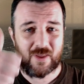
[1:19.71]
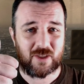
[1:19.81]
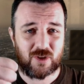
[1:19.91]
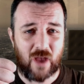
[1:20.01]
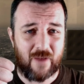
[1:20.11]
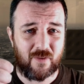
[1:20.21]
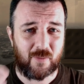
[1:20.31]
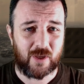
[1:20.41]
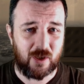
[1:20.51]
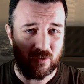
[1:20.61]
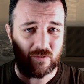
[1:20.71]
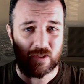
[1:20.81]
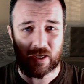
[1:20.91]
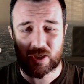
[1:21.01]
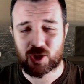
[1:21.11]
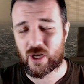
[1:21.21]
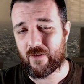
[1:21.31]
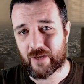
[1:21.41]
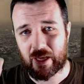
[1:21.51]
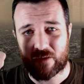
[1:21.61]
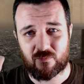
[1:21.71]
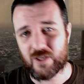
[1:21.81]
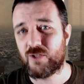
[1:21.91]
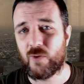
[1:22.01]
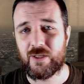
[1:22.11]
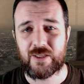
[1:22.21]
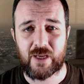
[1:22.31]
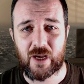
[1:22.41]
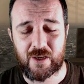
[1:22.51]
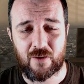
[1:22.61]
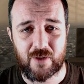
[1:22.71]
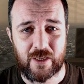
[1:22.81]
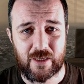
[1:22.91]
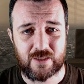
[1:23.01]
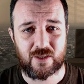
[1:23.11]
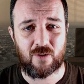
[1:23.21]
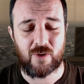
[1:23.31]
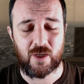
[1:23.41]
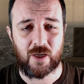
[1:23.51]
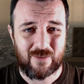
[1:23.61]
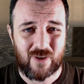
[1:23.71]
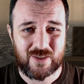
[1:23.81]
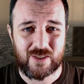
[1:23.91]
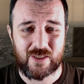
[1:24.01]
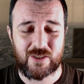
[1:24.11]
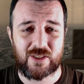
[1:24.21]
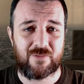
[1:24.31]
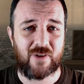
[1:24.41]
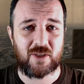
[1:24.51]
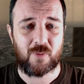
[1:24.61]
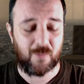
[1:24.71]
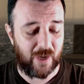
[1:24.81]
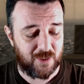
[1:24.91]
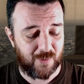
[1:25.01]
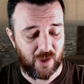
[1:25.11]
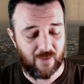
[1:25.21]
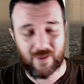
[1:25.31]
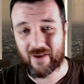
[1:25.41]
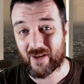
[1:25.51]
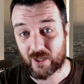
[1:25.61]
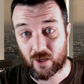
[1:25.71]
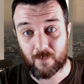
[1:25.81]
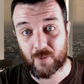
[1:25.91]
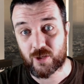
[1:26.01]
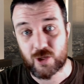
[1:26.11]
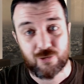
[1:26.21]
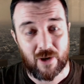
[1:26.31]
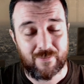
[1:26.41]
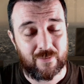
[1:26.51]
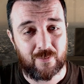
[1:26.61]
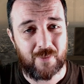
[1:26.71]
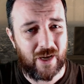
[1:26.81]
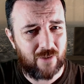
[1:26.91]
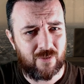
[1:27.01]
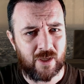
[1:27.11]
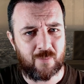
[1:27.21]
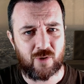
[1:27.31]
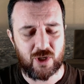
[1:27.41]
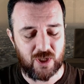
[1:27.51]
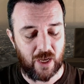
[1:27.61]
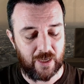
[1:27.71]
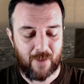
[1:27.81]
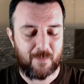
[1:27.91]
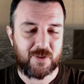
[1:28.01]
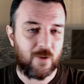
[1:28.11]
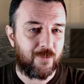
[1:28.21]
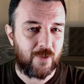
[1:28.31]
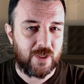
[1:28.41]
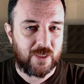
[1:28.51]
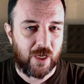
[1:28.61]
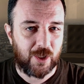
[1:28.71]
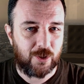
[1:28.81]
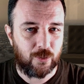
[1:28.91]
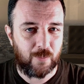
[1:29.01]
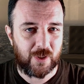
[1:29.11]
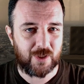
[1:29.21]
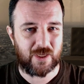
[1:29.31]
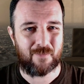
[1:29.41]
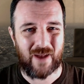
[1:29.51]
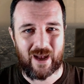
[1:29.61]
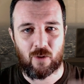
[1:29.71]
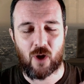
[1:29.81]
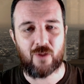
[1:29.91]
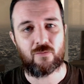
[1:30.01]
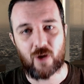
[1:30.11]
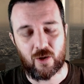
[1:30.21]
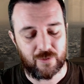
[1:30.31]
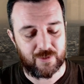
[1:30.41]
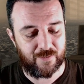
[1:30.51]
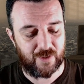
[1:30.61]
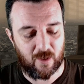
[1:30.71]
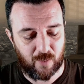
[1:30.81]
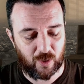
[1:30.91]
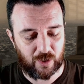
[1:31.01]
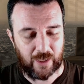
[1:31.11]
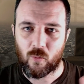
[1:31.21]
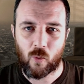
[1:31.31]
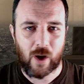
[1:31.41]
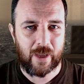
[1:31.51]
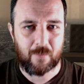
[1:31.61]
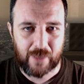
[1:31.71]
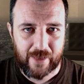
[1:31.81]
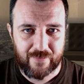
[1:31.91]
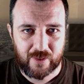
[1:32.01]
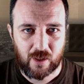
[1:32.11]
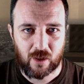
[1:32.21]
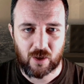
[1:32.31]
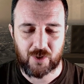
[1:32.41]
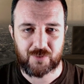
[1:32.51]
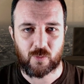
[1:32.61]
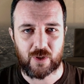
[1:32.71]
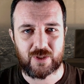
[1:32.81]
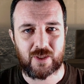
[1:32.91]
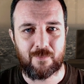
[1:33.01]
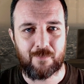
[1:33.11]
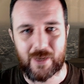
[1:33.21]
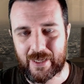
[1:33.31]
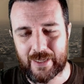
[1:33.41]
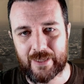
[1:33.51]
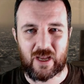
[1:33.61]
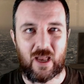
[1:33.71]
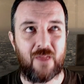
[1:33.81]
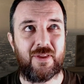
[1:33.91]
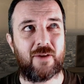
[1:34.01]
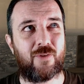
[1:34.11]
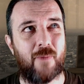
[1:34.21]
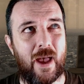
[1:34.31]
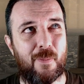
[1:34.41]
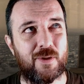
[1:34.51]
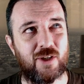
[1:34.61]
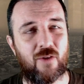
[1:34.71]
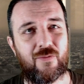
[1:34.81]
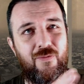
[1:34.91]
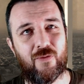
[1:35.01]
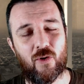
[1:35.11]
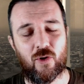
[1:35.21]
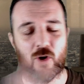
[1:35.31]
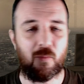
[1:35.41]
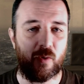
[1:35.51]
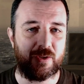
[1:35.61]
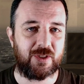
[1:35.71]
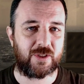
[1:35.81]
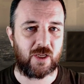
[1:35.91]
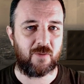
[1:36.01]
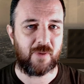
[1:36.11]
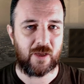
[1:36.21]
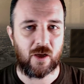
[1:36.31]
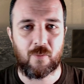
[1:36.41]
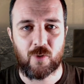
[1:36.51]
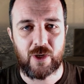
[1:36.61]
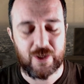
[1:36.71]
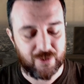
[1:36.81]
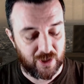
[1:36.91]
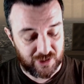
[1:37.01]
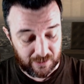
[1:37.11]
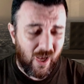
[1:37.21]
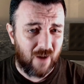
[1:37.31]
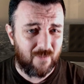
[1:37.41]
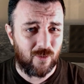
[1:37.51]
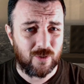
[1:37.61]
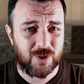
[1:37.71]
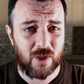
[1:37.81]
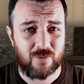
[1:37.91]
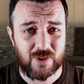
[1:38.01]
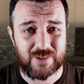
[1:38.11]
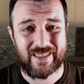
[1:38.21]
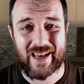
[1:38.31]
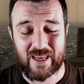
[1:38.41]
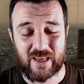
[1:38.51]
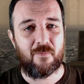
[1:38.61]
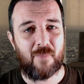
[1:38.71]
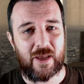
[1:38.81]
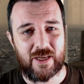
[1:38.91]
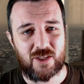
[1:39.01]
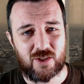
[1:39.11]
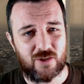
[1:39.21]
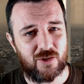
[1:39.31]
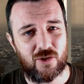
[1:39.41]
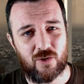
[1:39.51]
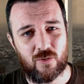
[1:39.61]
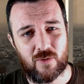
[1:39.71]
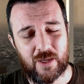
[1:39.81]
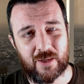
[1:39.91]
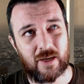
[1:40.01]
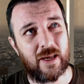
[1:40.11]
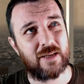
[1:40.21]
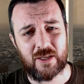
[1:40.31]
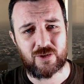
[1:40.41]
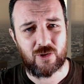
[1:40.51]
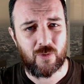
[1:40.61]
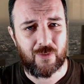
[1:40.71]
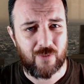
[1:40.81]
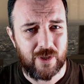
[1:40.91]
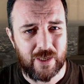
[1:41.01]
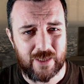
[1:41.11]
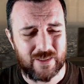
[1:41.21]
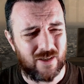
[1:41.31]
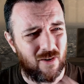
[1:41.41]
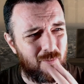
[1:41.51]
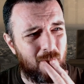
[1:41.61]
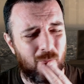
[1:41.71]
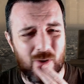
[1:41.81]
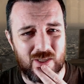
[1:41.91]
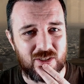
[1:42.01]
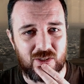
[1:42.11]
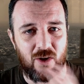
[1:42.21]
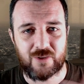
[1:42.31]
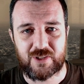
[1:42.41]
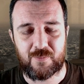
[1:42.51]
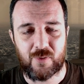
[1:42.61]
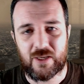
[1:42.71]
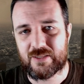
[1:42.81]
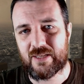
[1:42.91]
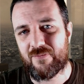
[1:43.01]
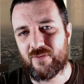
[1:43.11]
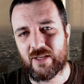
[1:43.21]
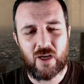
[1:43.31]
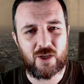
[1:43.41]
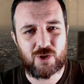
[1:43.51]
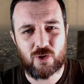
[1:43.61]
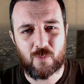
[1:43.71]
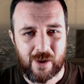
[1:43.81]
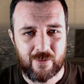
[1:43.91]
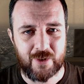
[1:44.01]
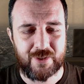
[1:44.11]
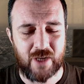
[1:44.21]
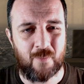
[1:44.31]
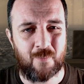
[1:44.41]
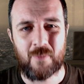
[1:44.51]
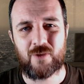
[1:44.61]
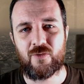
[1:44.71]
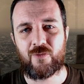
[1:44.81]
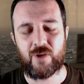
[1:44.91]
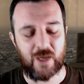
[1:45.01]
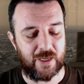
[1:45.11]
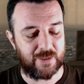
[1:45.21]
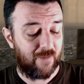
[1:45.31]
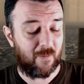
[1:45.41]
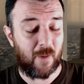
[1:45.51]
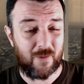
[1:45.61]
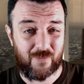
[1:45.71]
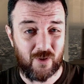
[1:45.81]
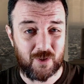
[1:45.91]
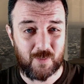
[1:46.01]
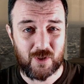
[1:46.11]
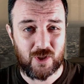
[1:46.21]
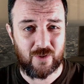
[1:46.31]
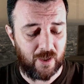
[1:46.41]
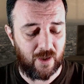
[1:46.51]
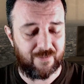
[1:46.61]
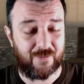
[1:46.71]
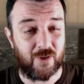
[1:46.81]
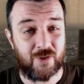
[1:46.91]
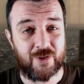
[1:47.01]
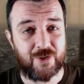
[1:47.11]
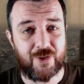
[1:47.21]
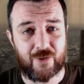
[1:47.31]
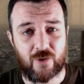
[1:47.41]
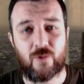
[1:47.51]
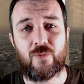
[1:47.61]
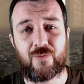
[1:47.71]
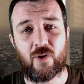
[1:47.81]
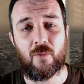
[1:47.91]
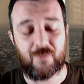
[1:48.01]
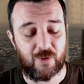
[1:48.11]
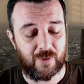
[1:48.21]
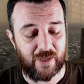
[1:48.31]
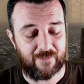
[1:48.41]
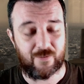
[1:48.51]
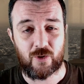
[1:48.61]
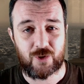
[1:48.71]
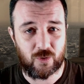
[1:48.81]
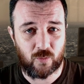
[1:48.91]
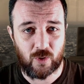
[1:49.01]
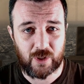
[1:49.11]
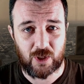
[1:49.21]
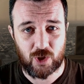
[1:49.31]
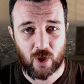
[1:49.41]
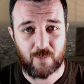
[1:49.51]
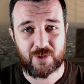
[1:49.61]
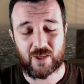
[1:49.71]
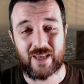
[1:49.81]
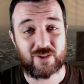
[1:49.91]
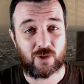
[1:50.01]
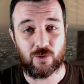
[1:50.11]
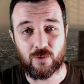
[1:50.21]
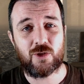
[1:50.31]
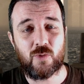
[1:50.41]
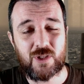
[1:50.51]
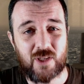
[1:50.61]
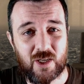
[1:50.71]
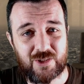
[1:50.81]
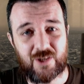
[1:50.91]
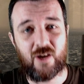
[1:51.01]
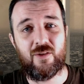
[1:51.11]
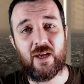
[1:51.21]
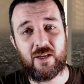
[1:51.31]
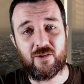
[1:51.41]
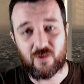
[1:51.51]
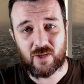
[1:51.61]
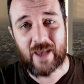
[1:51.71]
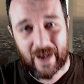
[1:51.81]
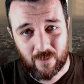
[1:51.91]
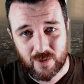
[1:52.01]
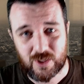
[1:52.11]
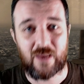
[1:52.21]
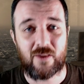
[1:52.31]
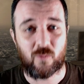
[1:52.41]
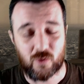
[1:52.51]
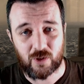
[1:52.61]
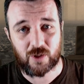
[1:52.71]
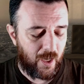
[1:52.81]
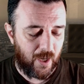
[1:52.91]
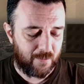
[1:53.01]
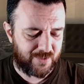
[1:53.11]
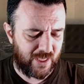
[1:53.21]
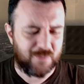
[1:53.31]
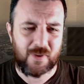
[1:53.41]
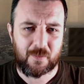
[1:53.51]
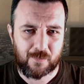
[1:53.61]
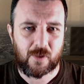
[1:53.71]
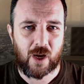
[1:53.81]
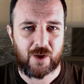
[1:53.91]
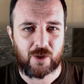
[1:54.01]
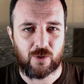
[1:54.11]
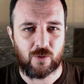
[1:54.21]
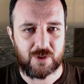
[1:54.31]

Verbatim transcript: Thanks to everybody who's like sharing it and retweeting it. I know the Estonia resident Residency Facebook page put it on there and I got a bunch of traffic from that. I really appreciate it. Episode 3 is kind of cool because I'm out on the road video blogging, why I'm getting the card, what it's going to mean. And I think from episode 4 upwards, it's going to be a lot more interesting. I've also today managed to do in the last two or three days, I can't remember when I started, but it's definitely a short period of time, maybe two or three days. I've had my first bunch of uh, funds through from doing that virtual working job. So that's cool. It's always nice to know that you do the hours, you get the work. Um, so that's been kind kind of cool.